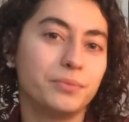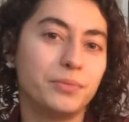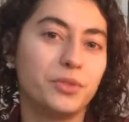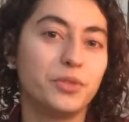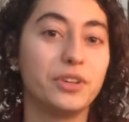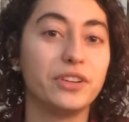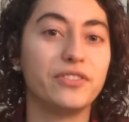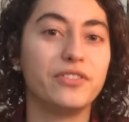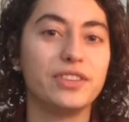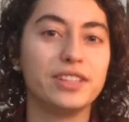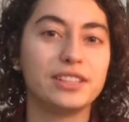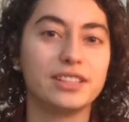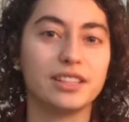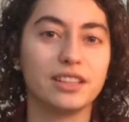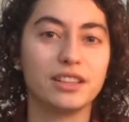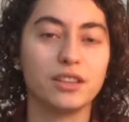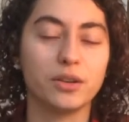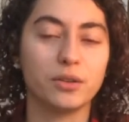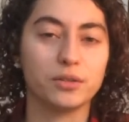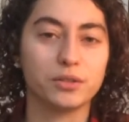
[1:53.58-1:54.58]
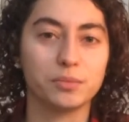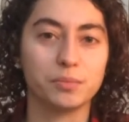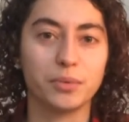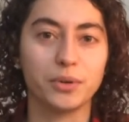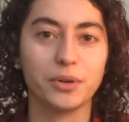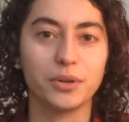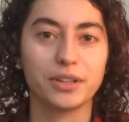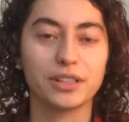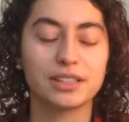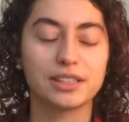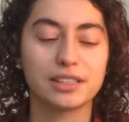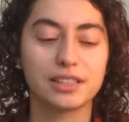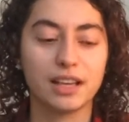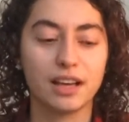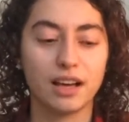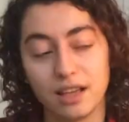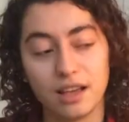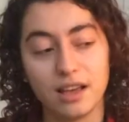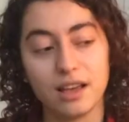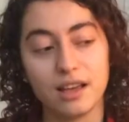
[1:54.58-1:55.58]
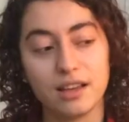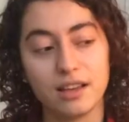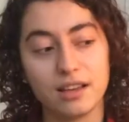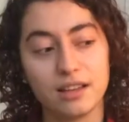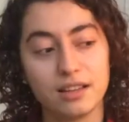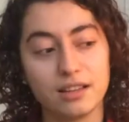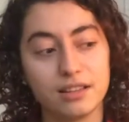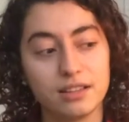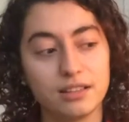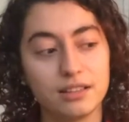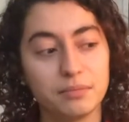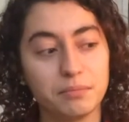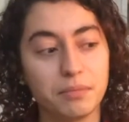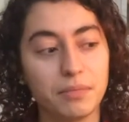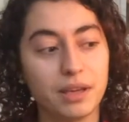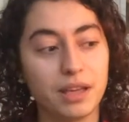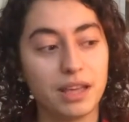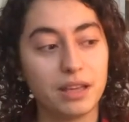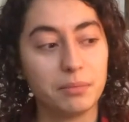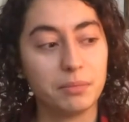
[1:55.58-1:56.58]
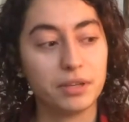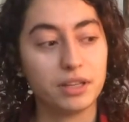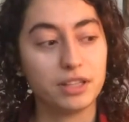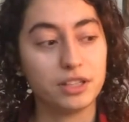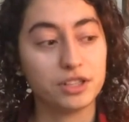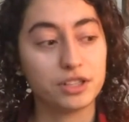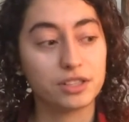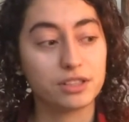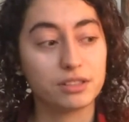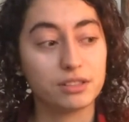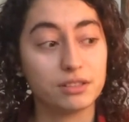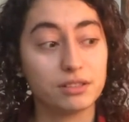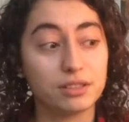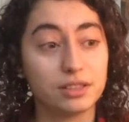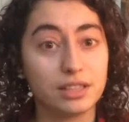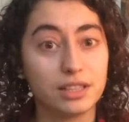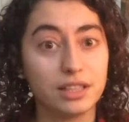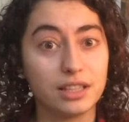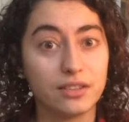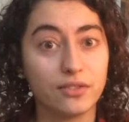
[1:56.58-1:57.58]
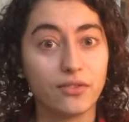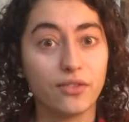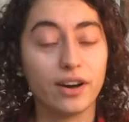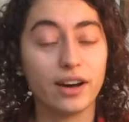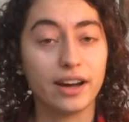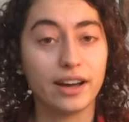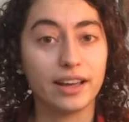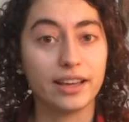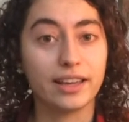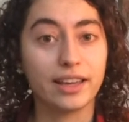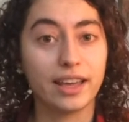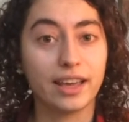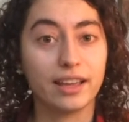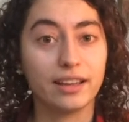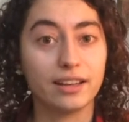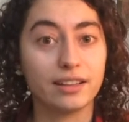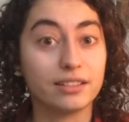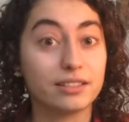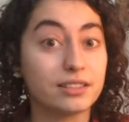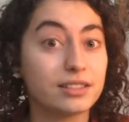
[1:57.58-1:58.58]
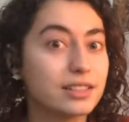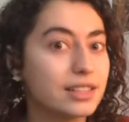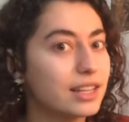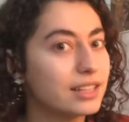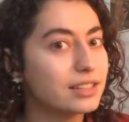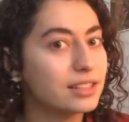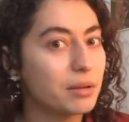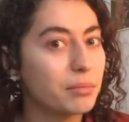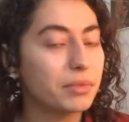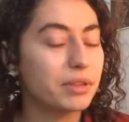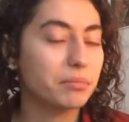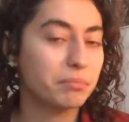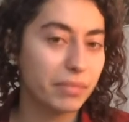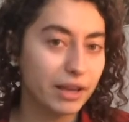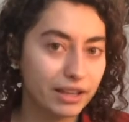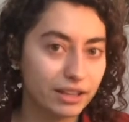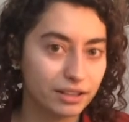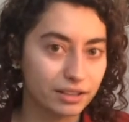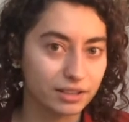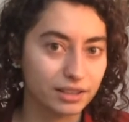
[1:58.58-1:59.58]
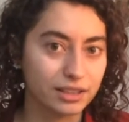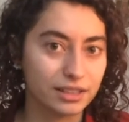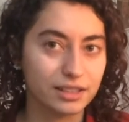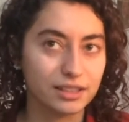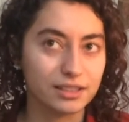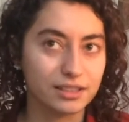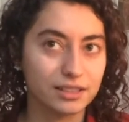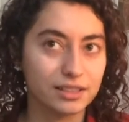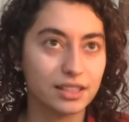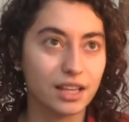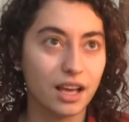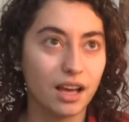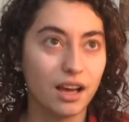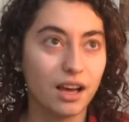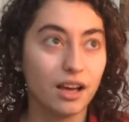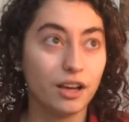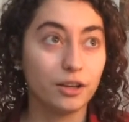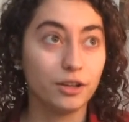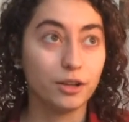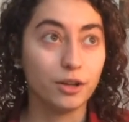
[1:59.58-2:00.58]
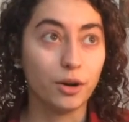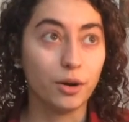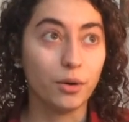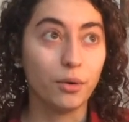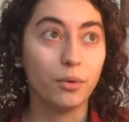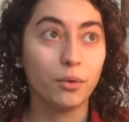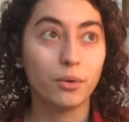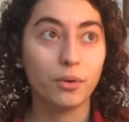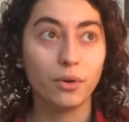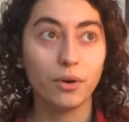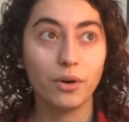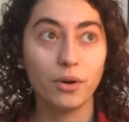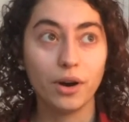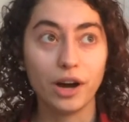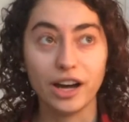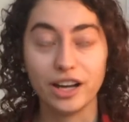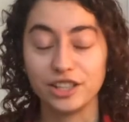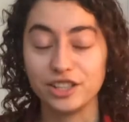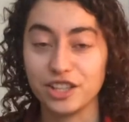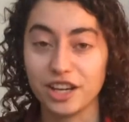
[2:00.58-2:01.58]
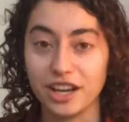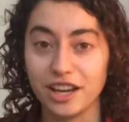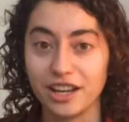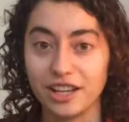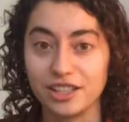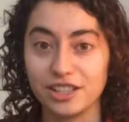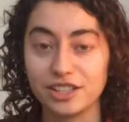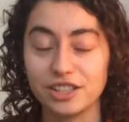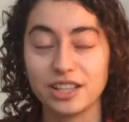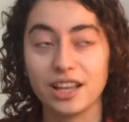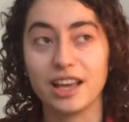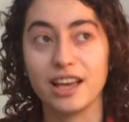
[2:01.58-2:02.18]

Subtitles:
revisit those books and maybe just to see if I can understand something better, because, you know, I changed